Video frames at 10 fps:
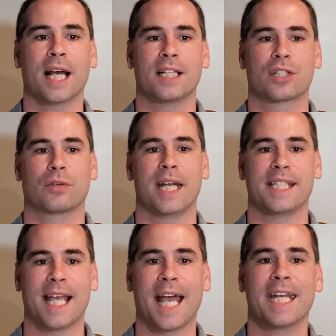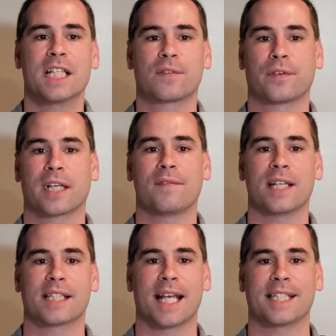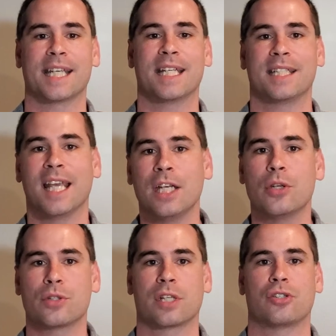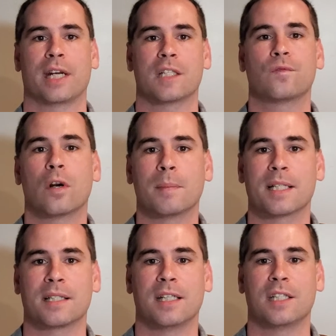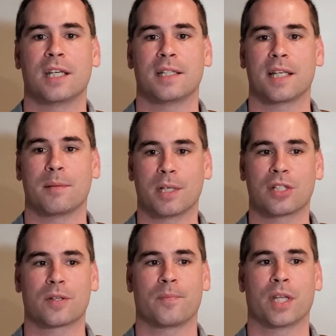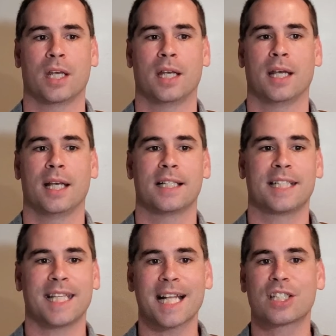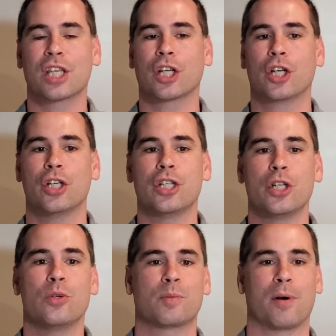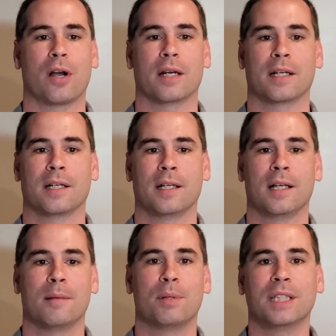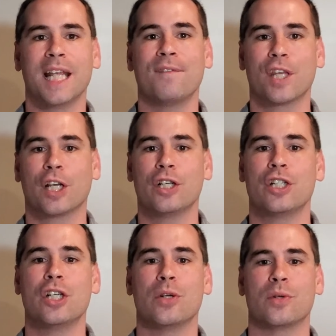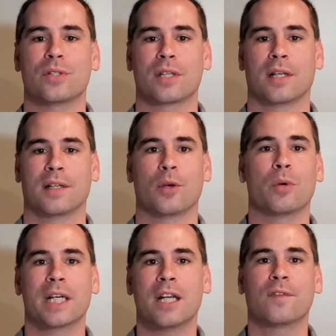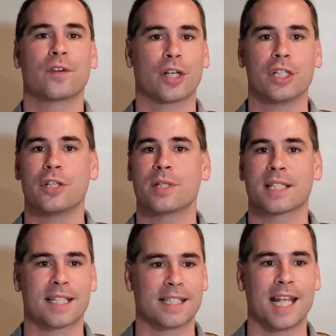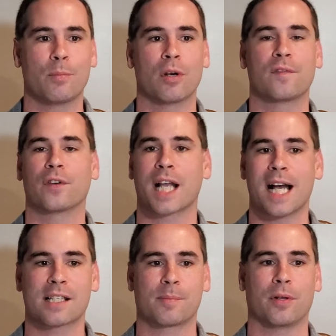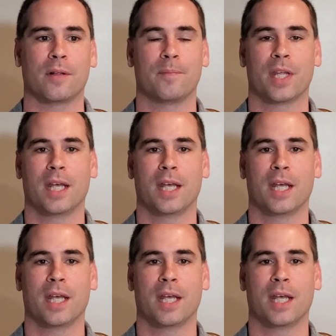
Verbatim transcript: God's grace and his forgiveness as he continues to transform us into his image. See, that's the good news part. Believe the good news. The word here for good news is the same word for gospel.